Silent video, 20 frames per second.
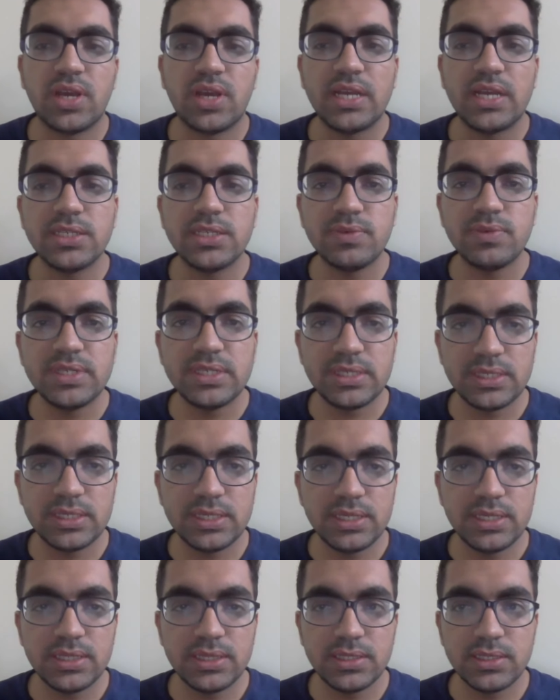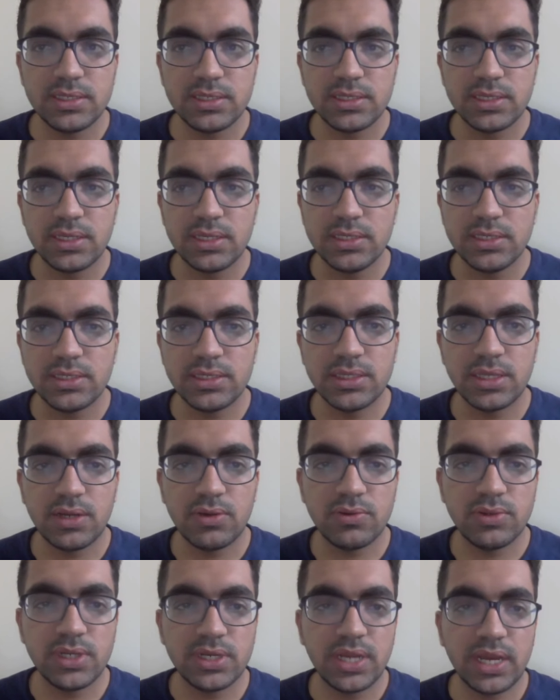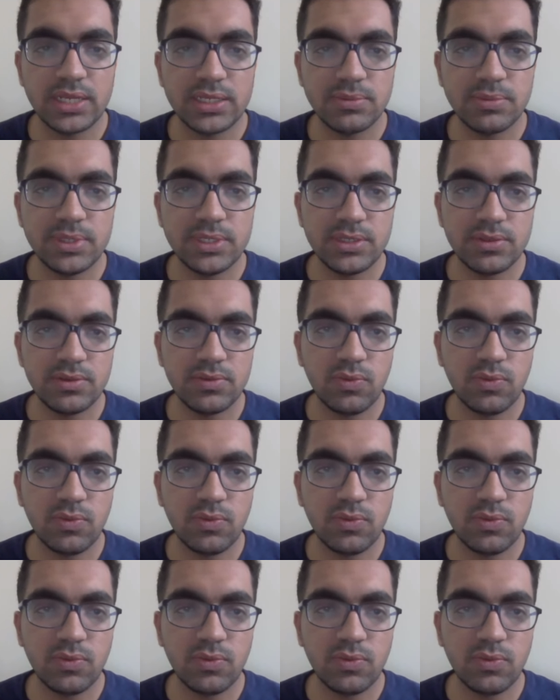as we see in this case, now it has been,